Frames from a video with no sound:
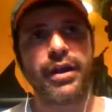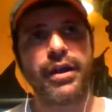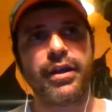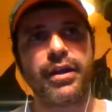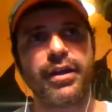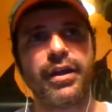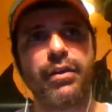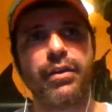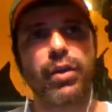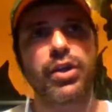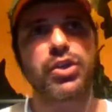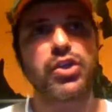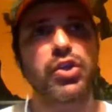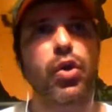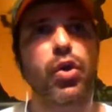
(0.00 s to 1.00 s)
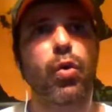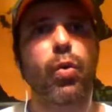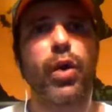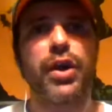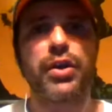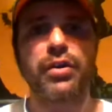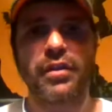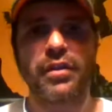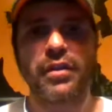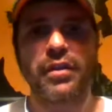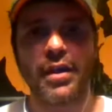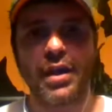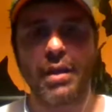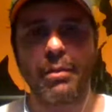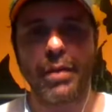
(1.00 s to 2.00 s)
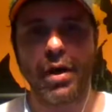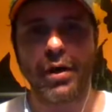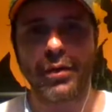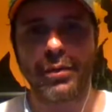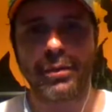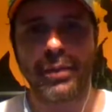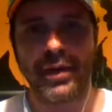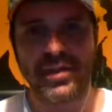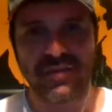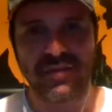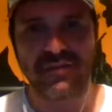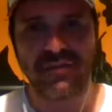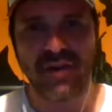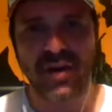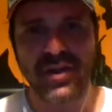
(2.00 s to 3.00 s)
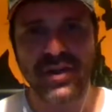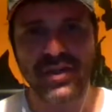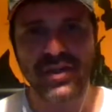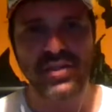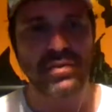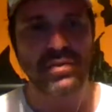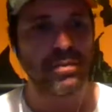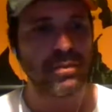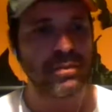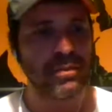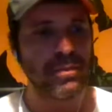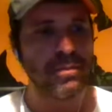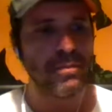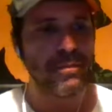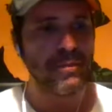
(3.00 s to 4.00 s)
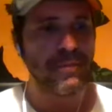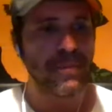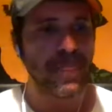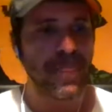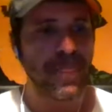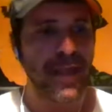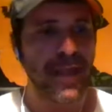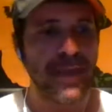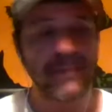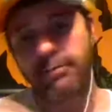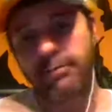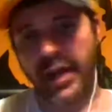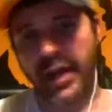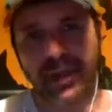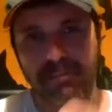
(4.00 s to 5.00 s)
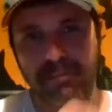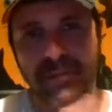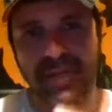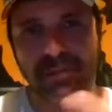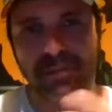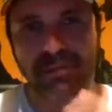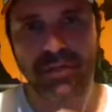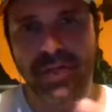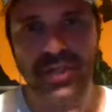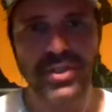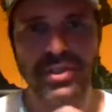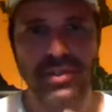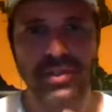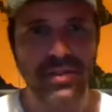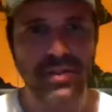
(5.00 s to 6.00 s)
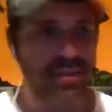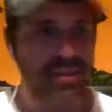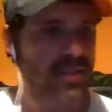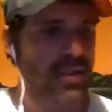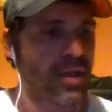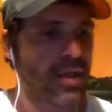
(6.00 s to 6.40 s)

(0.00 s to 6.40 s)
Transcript: He wanted to know, what do you think about Pastafarians and like mixed religions,